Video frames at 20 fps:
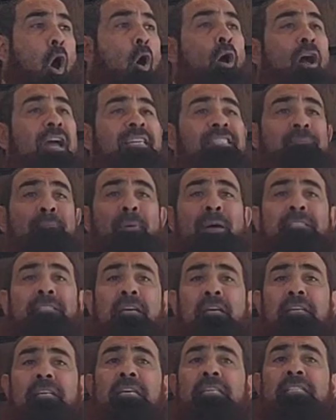who is
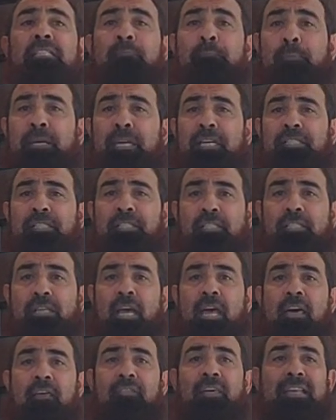better in speech
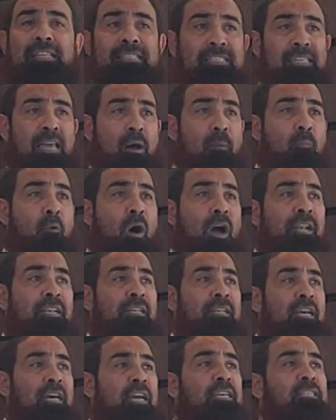than
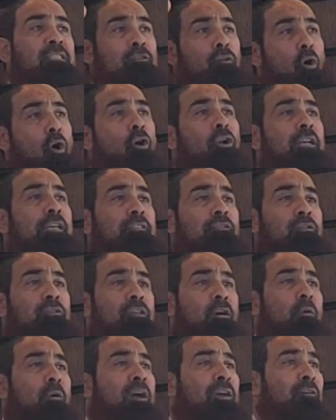someone is calling to
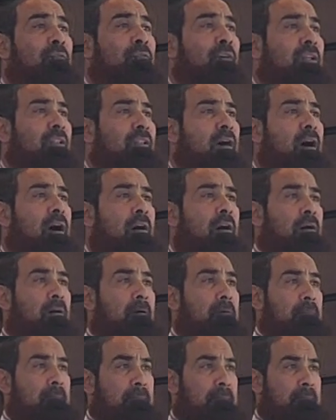the way of Allah?